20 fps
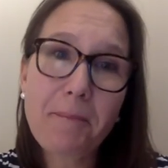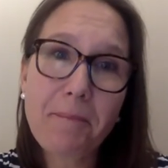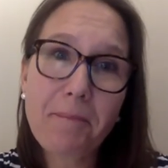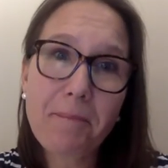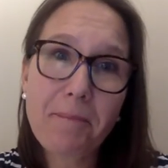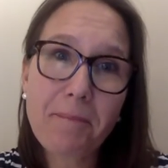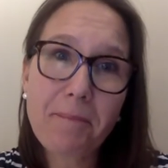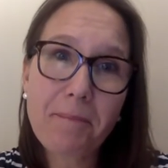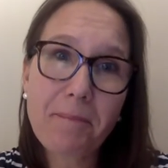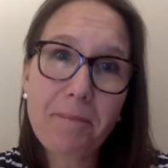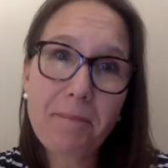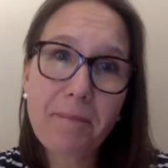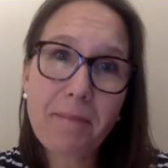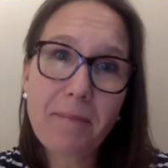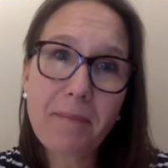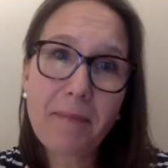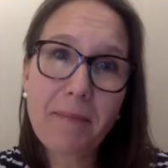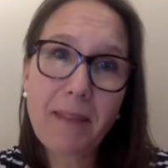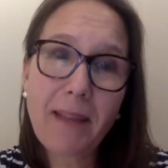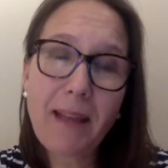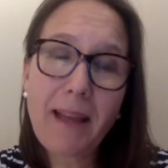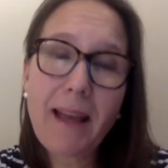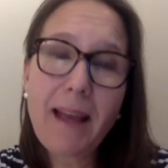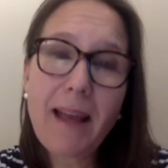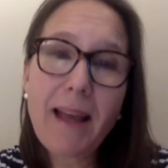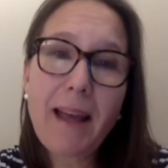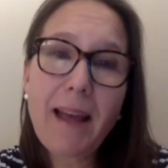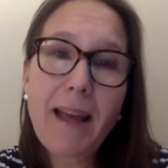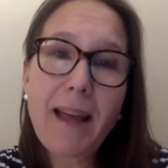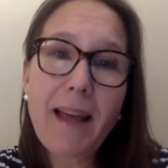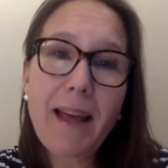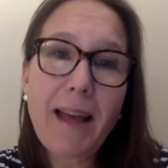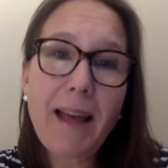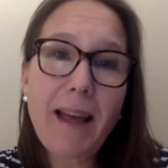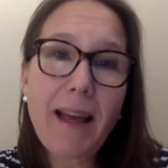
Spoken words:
(no one is talking)